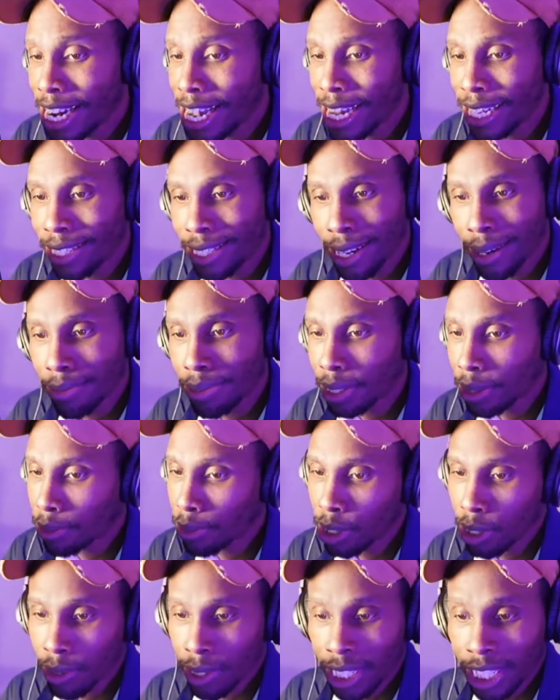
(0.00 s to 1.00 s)
needs some
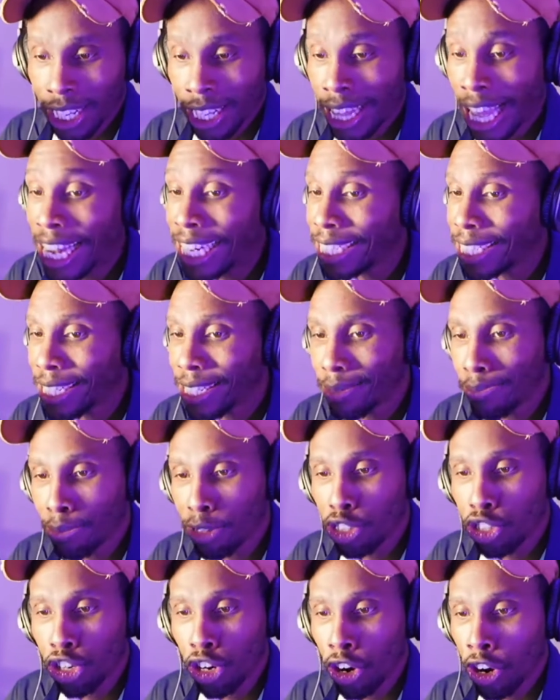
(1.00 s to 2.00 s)
salacious
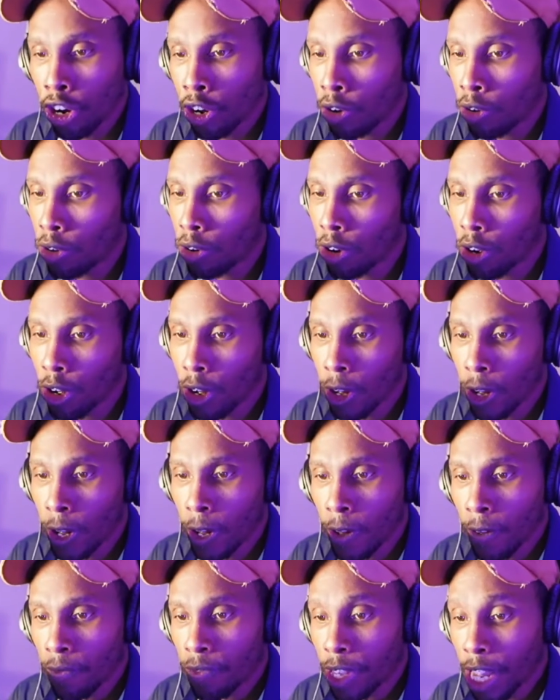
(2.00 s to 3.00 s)
material,
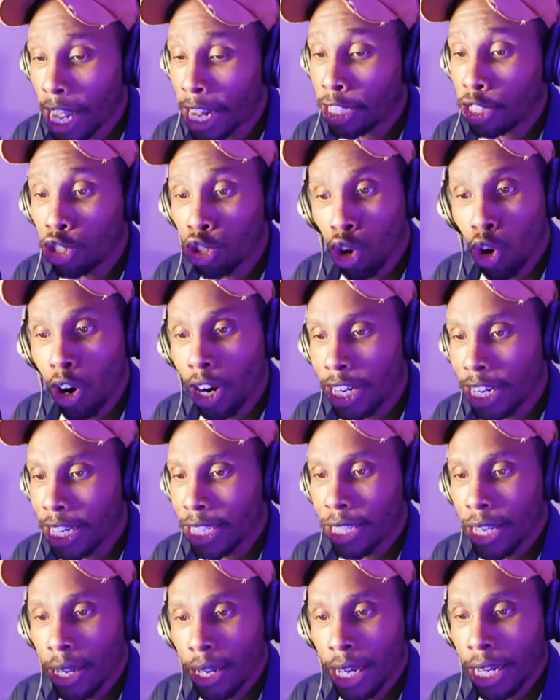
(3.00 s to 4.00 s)
and Jordan
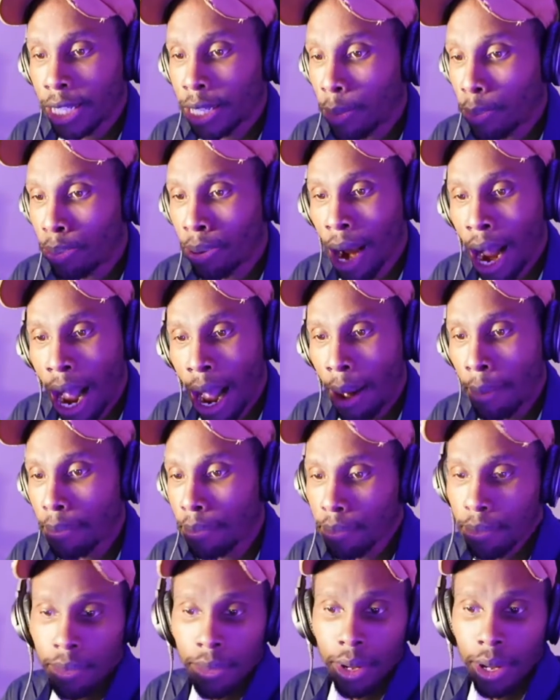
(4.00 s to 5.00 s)
is the
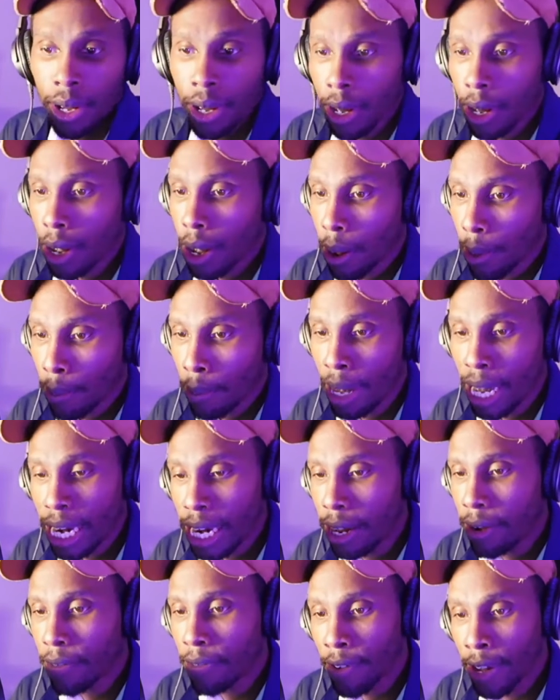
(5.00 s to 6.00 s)
prime
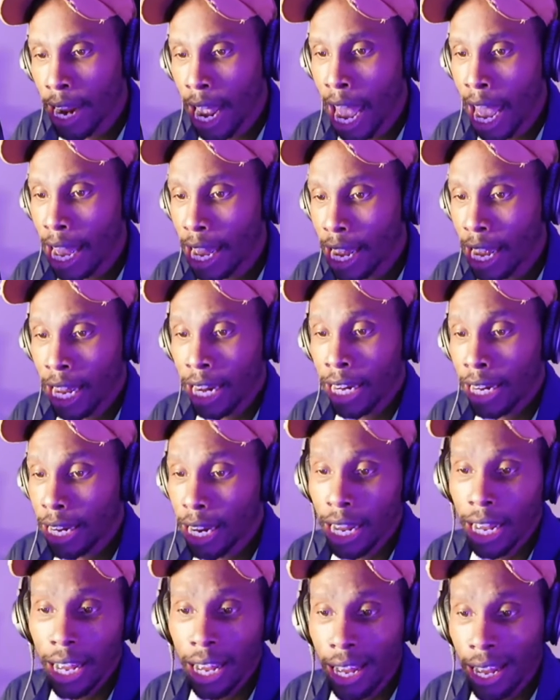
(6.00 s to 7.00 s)
medium for that. And
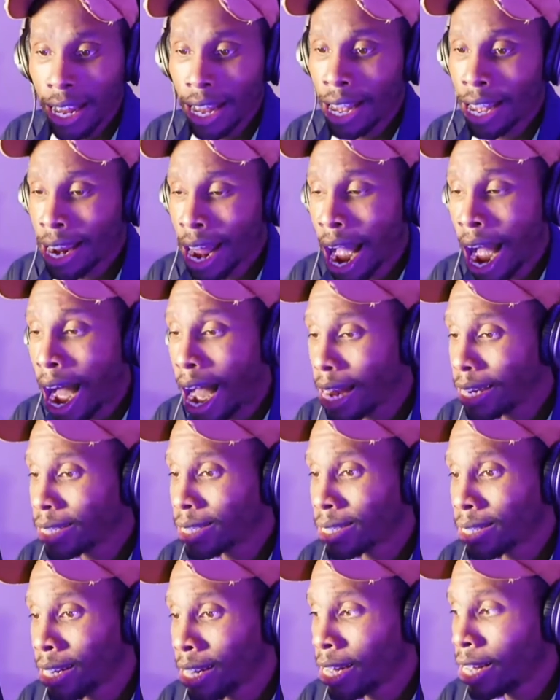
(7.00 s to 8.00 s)

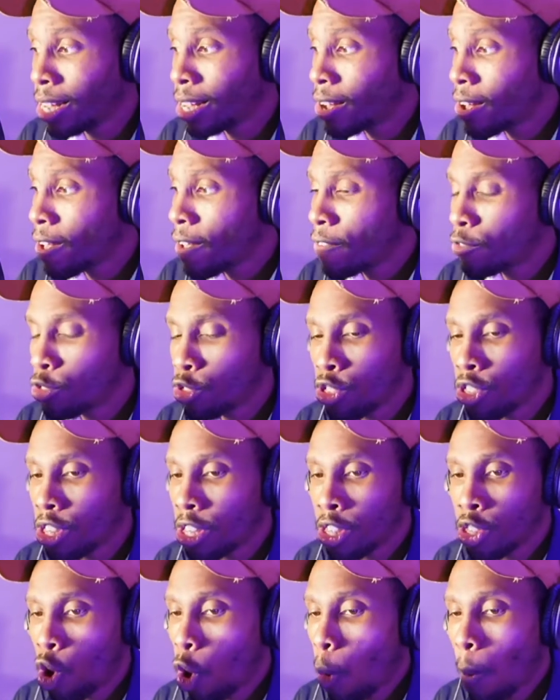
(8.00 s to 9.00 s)
honestly,
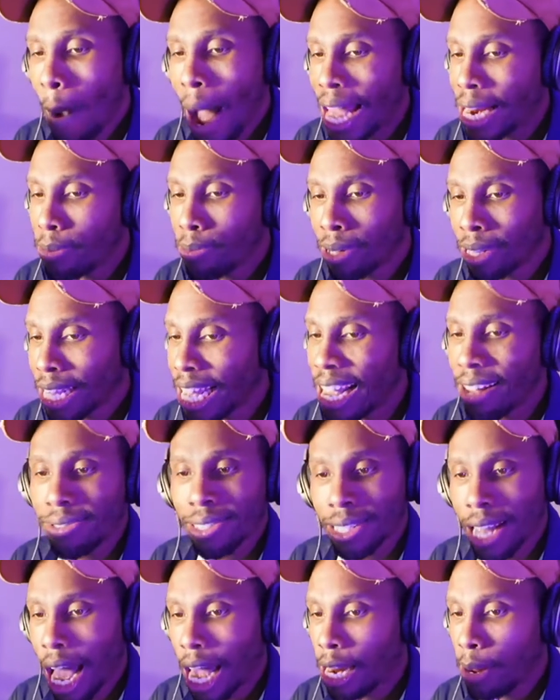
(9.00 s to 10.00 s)
nobody
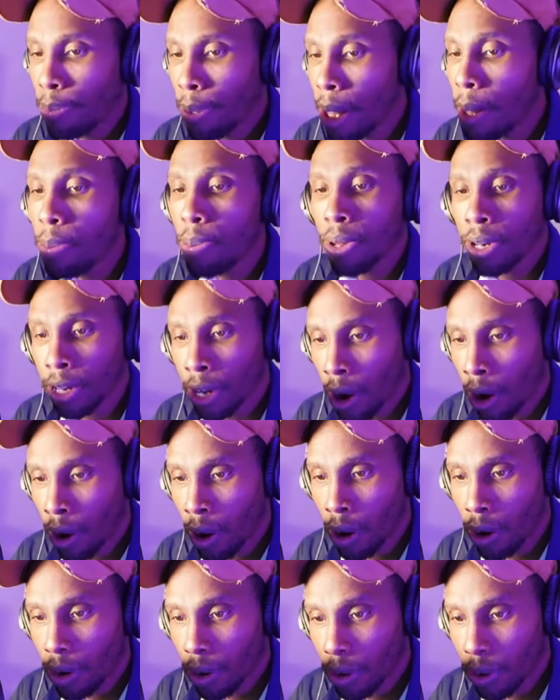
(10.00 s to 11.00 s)
believes Scottie Pippen,
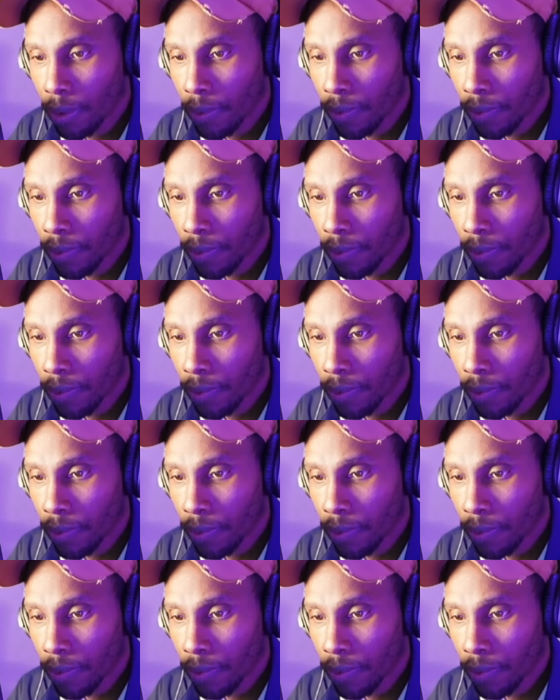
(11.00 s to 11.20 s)
though.